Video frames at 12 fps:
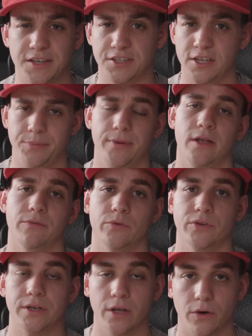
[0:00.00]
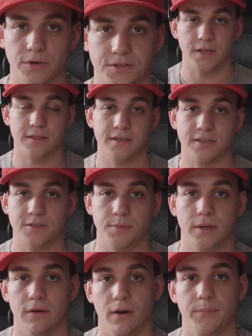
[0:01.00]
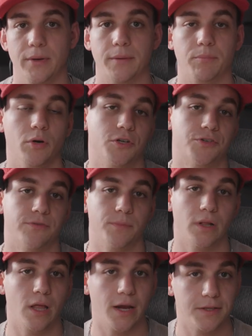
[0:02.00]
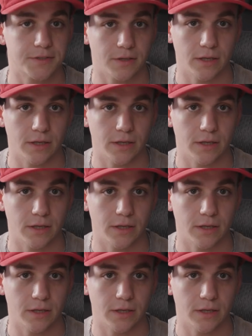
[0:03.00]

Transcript: As a DP, I've really noticed that this has been a big push from clients